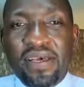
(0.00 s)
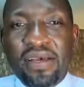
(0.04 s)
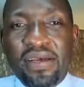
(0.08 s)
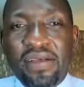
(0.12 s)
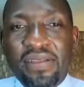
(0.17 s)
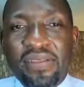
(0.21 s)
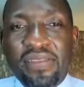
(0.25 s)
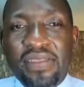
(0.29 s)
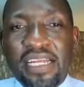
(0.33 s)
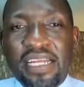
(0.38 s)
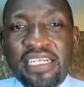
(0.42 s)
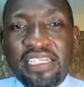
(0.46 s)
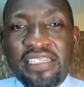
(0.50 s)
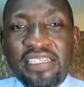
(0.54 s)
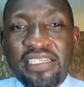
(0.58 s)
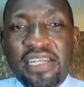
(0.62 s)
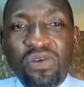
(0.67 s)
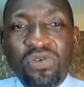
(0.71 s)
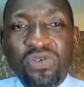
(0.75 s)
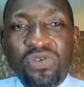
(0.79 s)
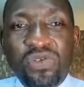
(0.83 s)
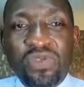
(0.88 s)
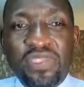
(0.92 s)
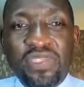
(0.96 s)
that's
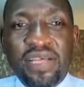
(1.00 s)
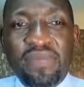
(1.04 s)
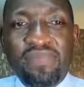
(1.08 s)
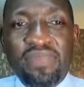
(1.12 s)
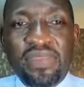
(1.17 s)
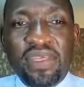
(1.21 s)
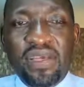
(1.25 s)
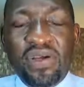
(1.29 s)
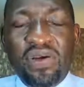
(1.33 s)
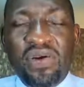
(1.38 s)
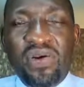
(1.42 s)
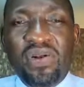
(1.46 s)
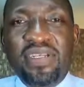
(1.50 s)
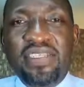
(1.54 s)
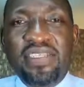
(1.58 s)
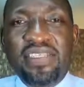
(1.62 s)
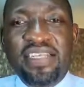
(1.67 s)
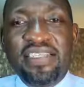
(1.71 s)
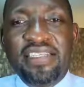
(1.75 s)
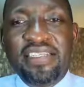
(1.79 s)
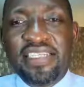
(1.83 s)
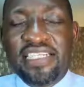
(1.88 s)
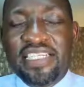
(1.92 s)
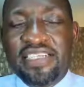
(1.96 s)
down to something called
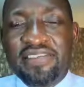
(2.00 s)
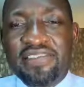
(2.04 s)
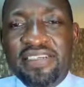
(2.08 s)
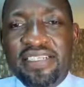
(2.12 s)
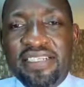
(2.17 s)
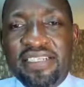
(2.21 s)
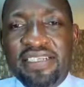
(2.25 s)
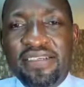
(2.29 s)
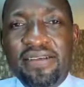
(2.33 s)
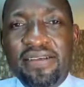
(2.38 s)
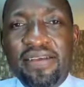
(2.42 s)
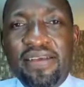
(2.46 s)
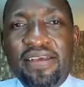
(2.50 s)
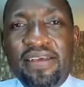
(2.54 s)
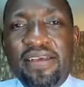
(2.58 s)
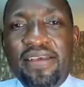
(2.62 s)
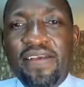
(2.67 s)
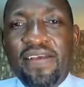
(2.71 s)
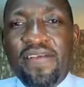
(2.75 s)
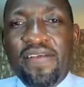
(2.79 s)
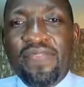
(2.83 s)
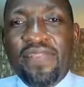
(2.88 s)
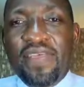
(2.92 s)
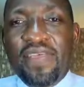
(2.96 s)
sensitivity.
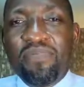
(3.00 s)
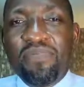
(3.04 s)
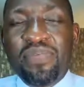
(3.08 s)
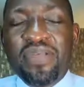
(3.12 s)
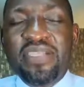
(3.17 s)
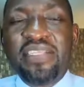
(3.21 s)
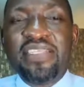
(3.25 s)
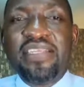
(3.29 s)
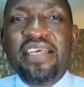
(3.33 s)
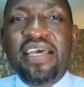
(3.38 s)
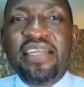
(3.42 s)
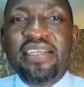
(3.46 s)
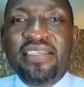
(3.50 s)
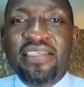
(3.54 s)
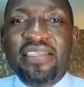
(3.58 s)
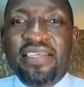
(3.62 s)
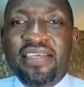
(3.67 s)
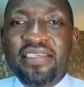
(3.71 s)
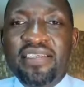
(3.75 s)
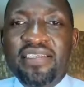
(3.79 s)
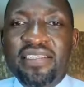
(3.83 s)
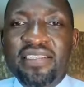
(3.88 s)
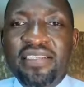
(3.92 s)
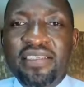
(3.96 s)
The PCR
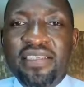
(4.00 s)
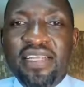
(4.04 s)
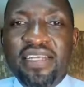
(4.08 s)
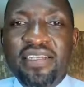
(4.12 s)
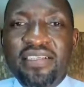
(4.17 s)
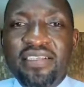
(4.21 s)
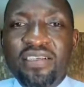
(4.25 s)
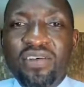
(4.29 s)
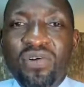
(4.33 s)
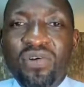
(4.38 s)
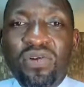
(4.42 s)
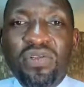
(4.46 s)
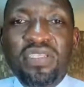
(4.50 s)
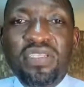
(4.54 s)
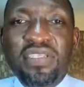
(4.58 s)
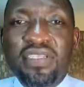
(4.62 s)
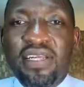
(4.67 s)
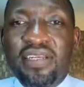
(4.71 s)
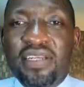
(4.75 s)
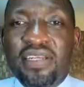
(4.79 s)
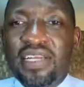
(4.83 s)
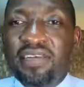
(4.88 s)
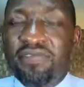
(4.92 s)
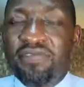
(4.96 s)
test, that is the gold
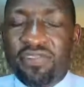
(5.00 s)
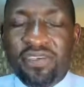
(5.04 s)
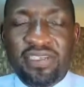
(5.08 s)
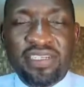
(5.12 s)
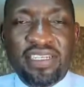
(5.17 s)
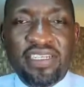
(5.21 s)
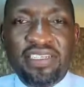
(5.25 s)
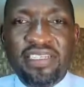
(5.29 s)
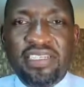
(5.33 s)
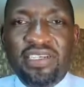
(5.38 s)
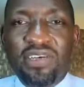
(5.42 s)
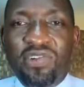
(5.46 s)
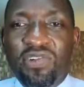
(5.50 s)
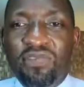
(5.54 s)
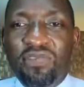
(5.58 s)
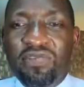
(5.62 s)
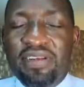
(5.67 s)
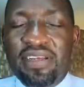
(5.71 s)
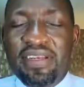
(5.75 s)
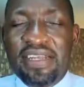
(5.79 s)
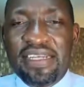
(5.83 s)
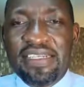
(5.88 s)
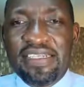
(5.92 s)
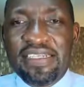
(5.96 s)
standard for testing
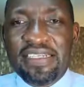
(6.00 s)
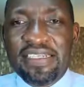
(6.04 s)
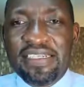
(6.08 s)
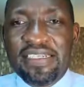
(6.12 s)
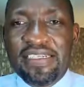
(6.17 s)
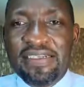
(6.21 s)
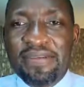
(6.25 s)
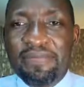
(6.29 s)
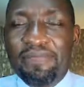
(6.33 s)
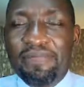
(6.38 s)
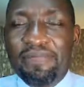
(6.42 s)
COVID-19,